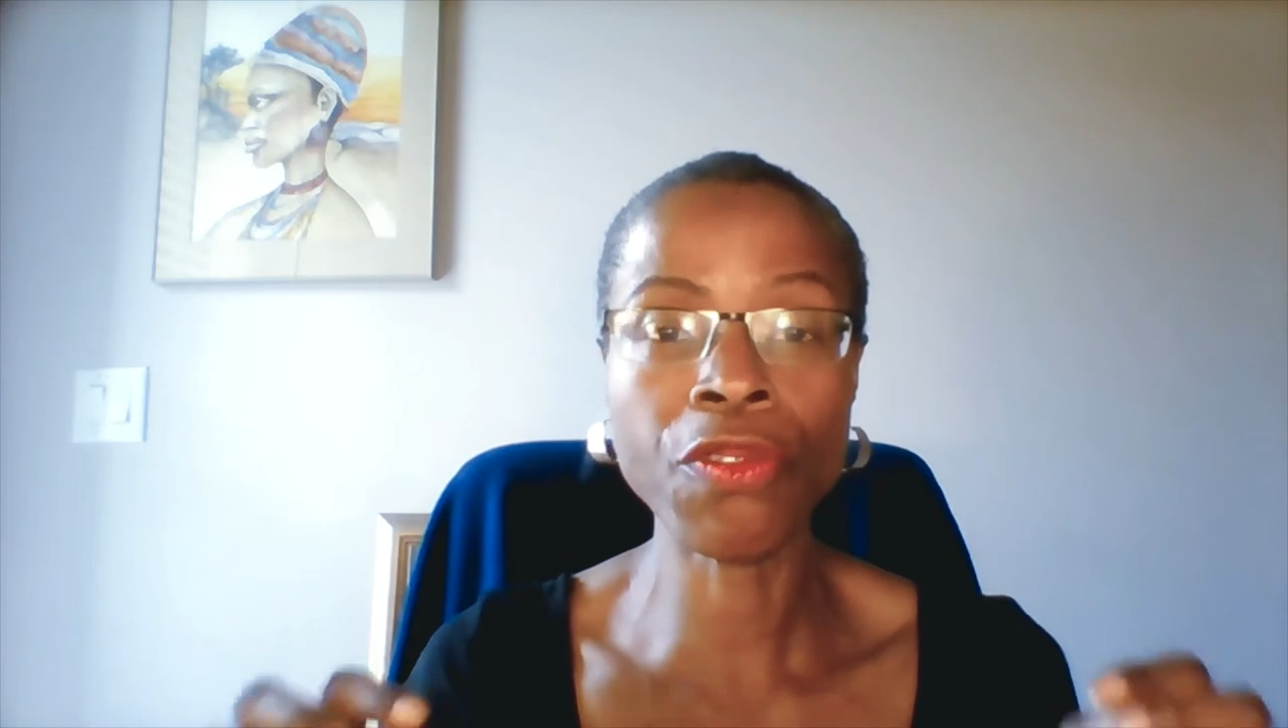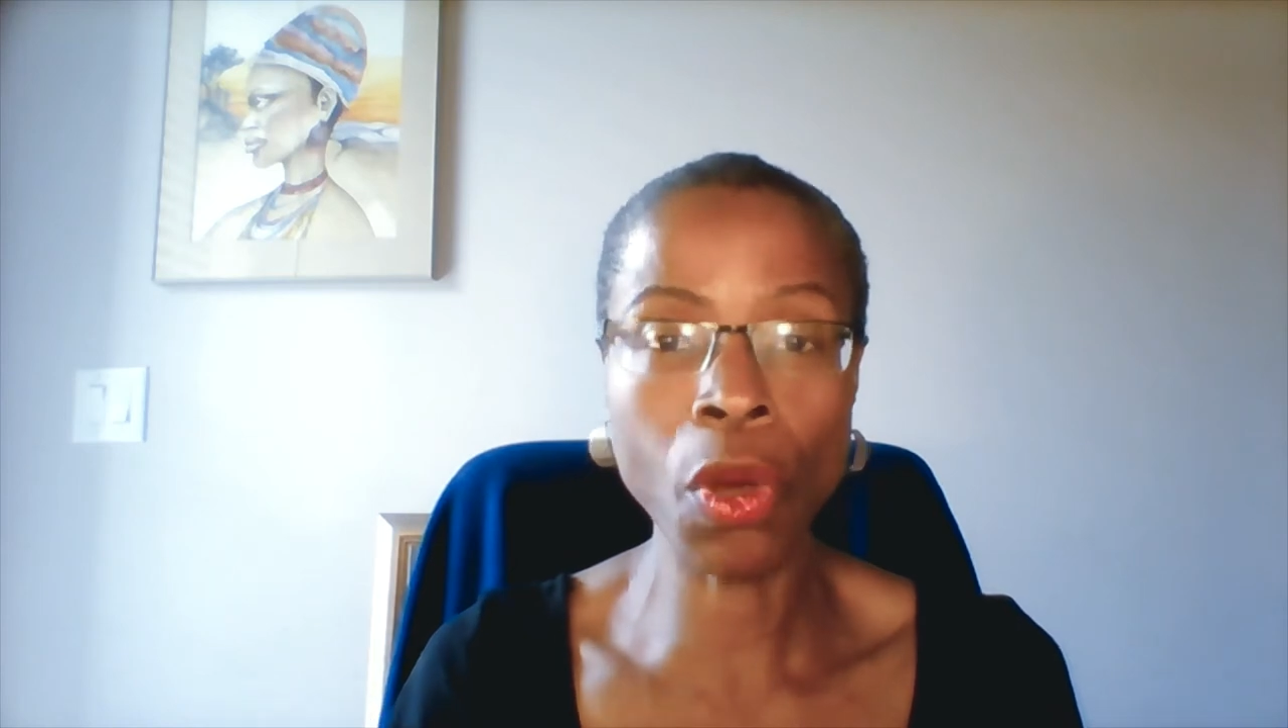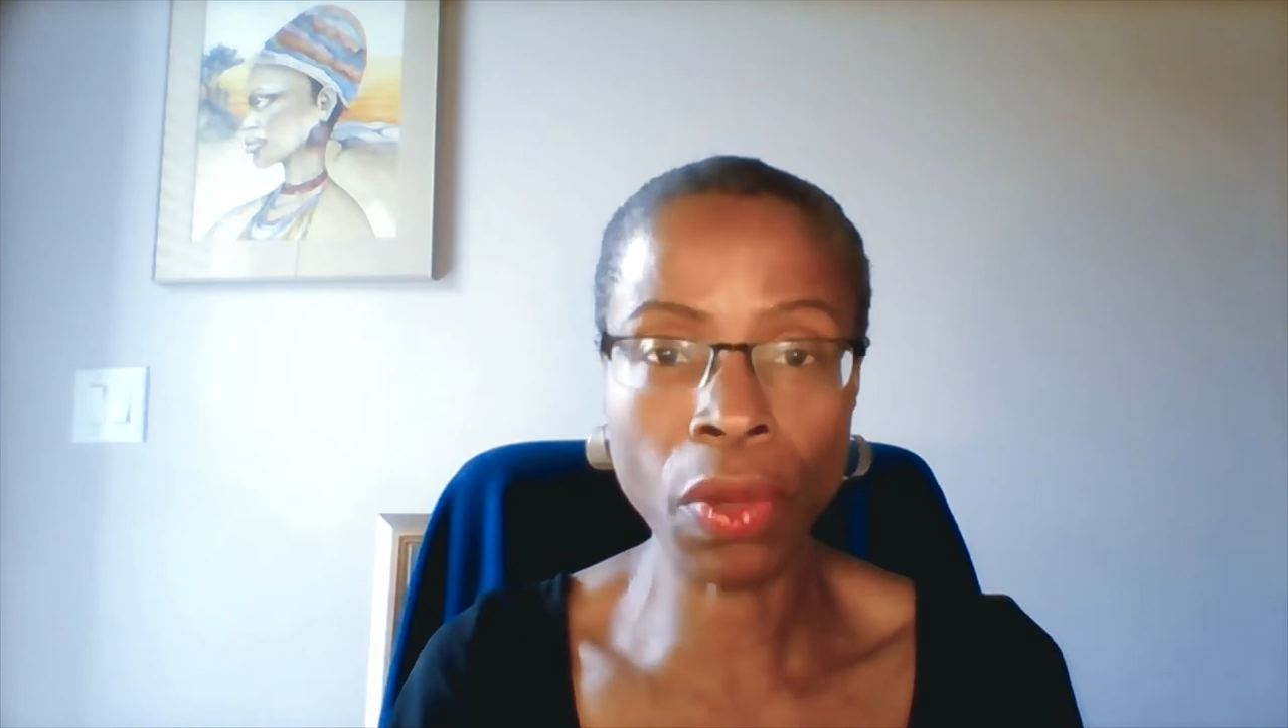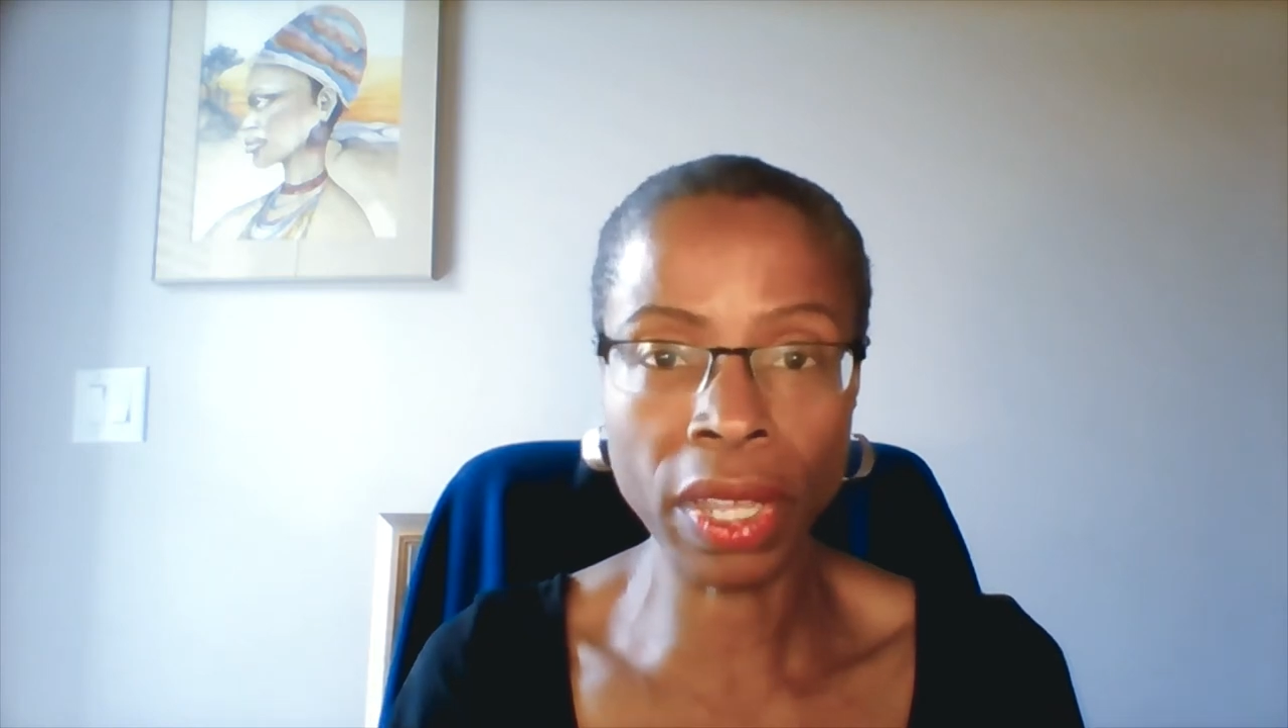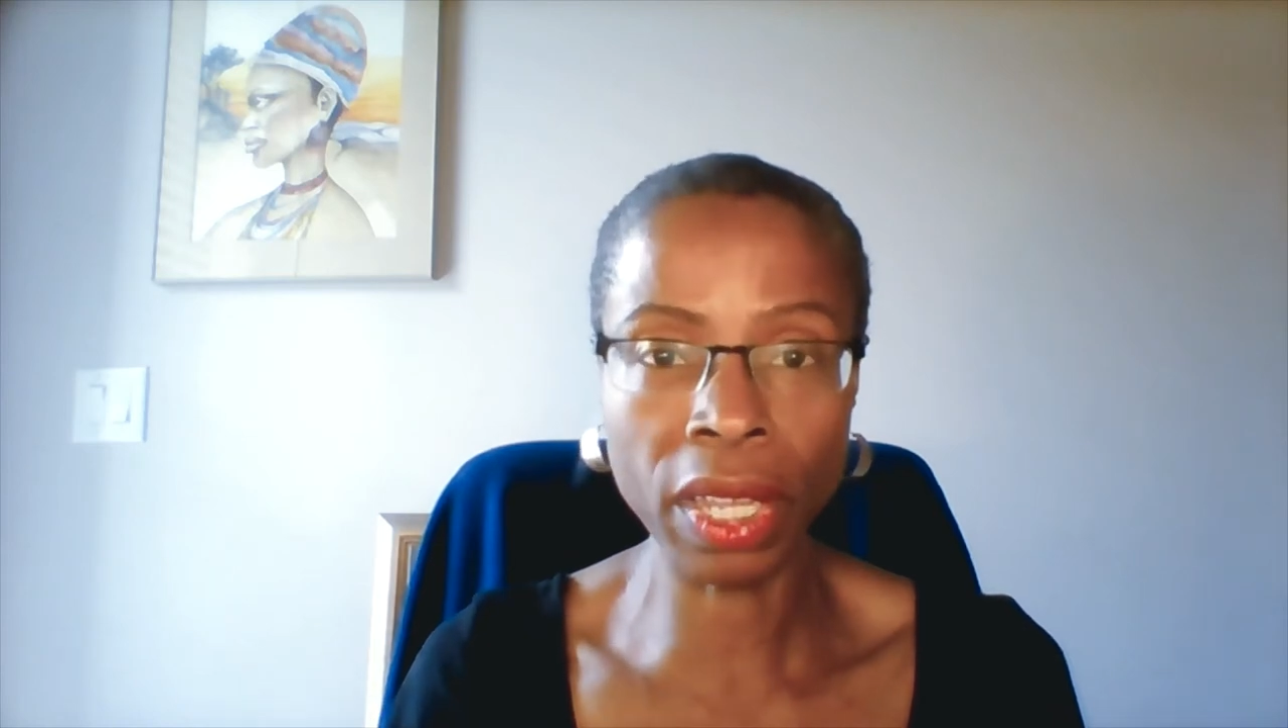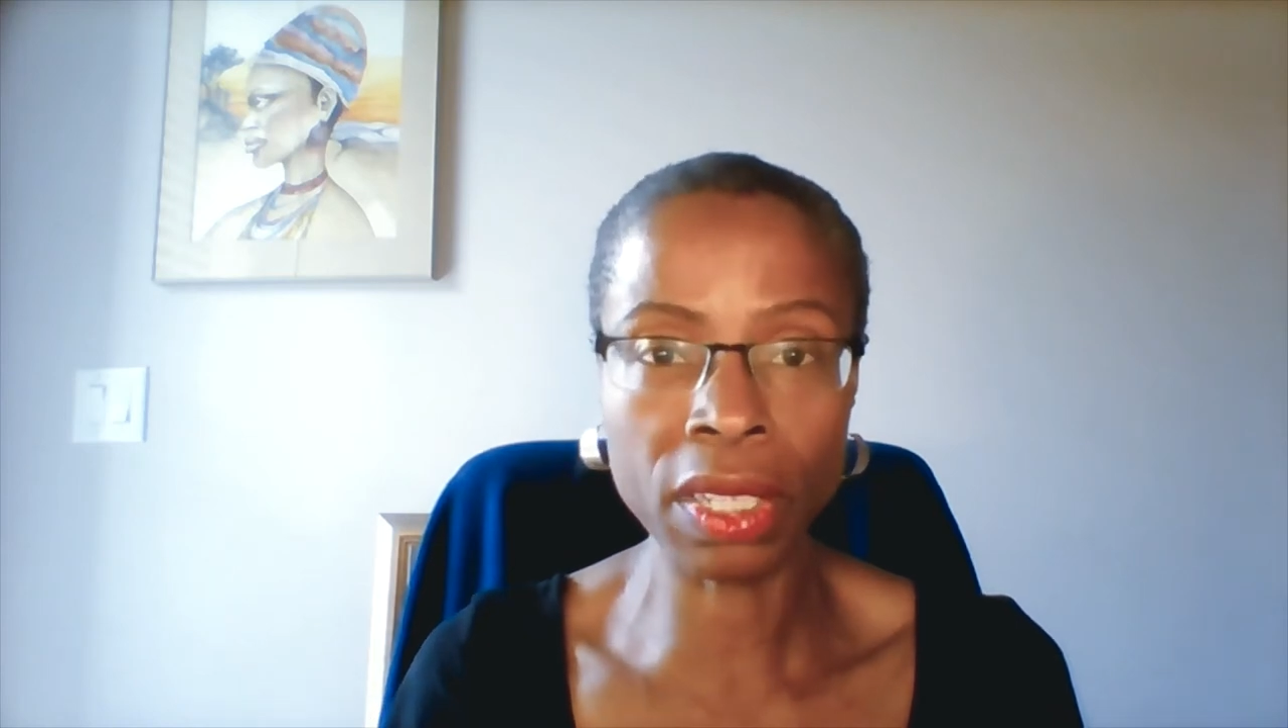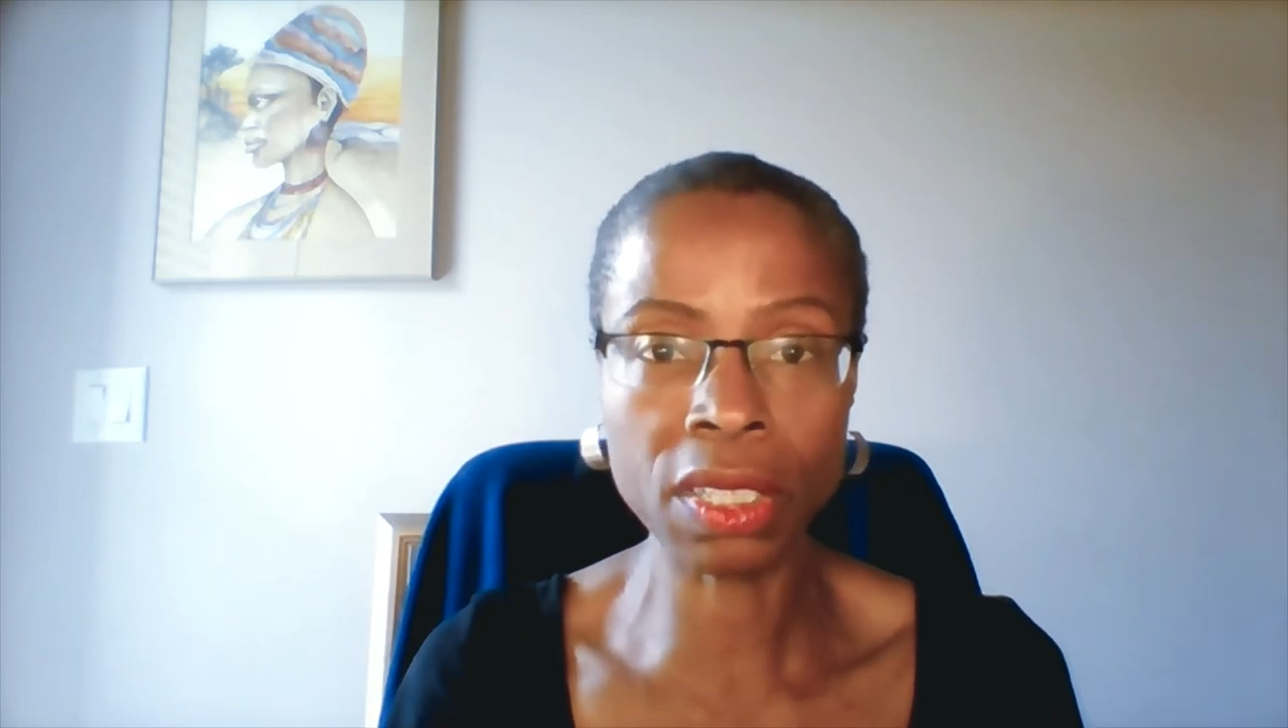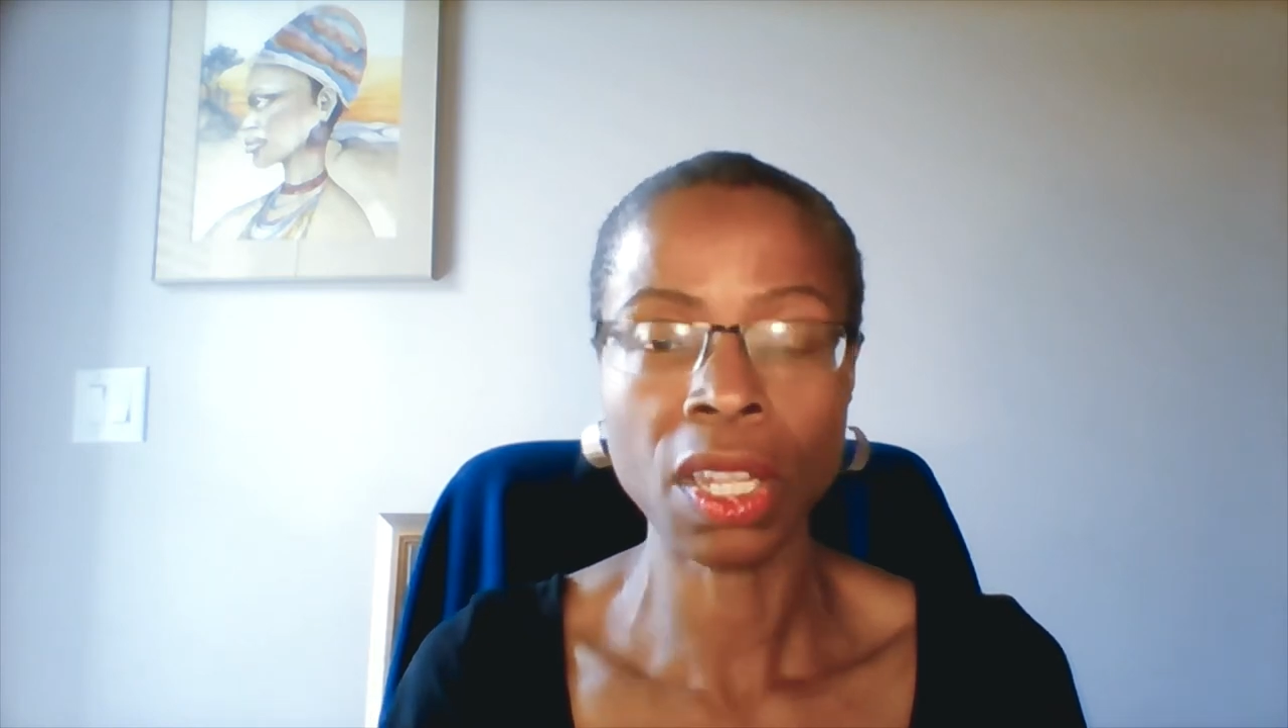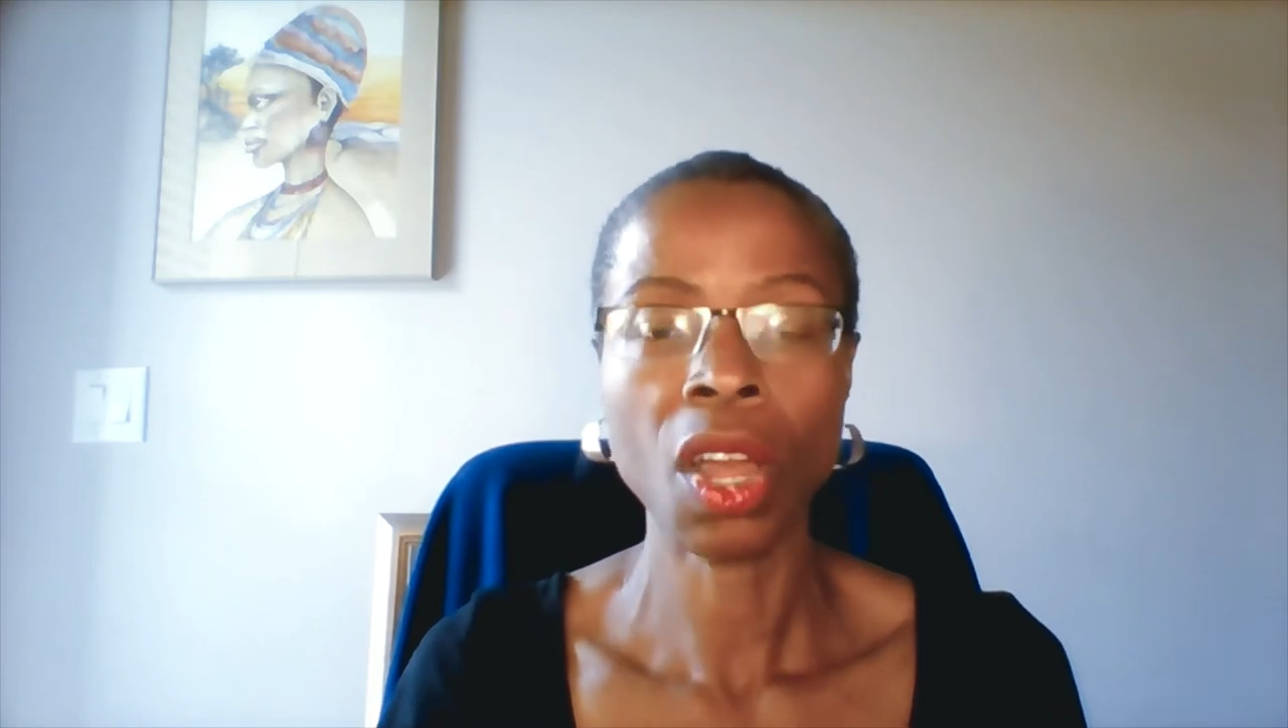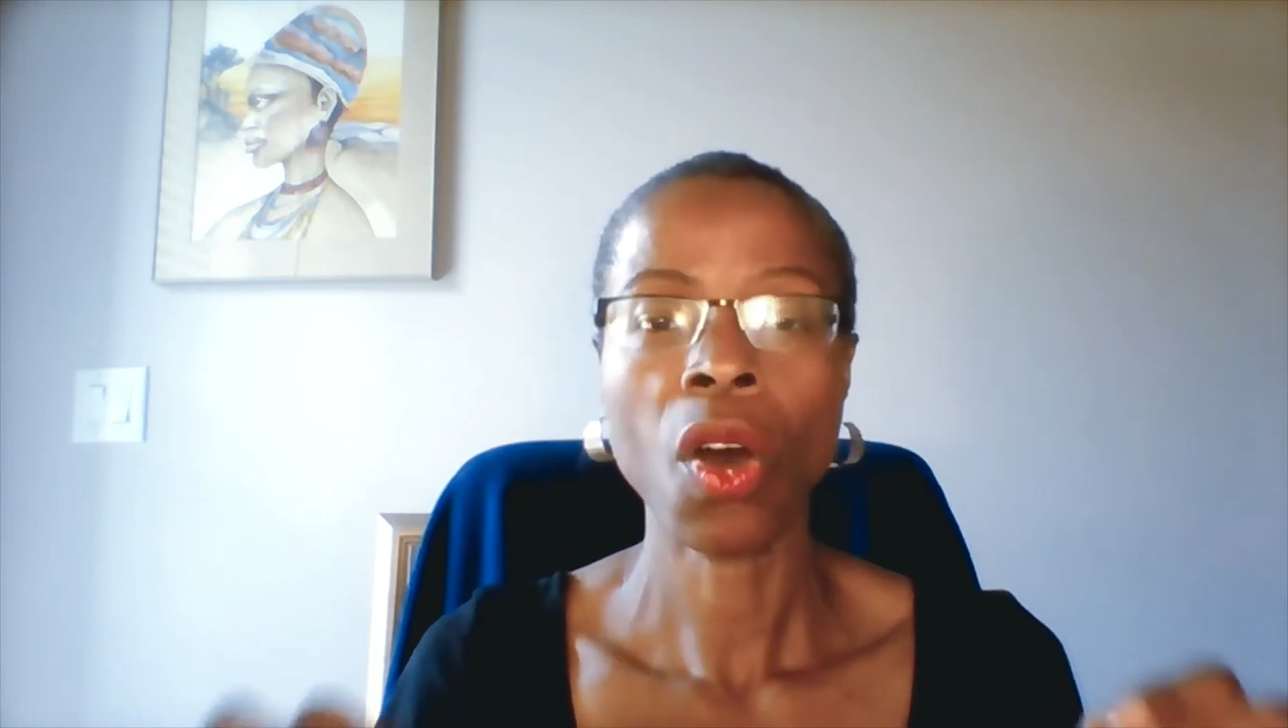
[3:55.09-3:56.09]

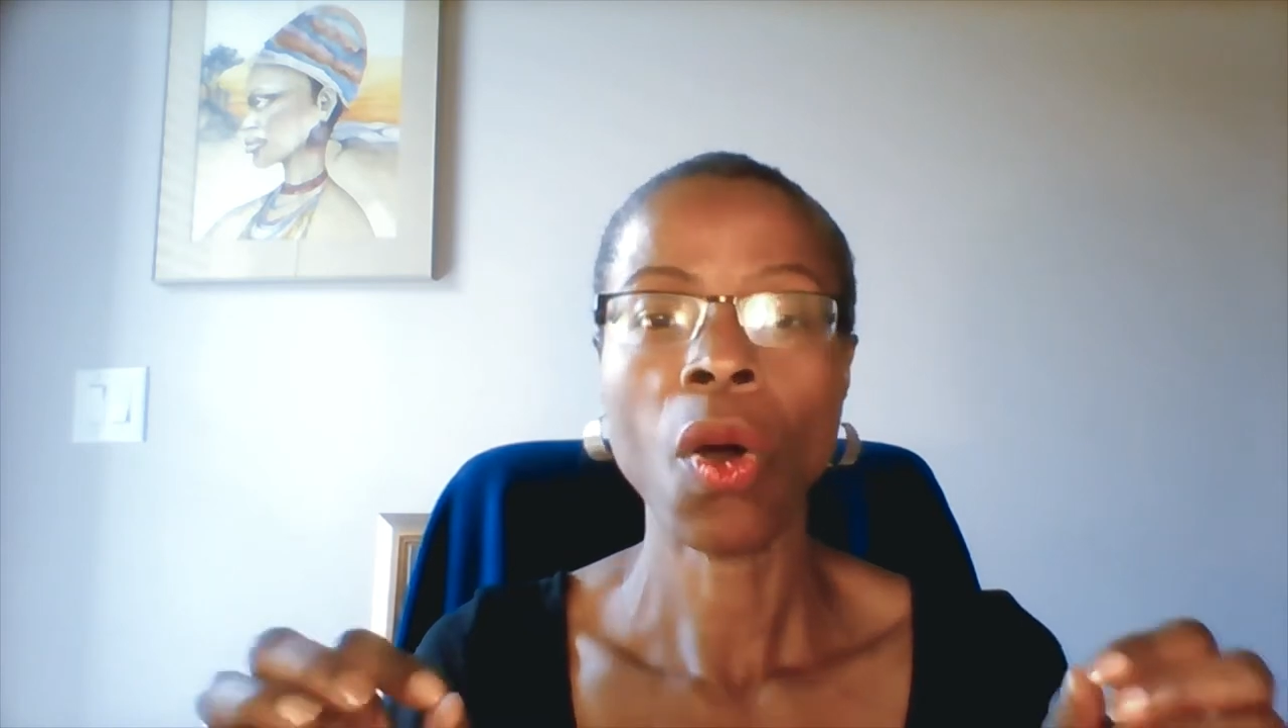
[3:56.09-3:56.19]
focus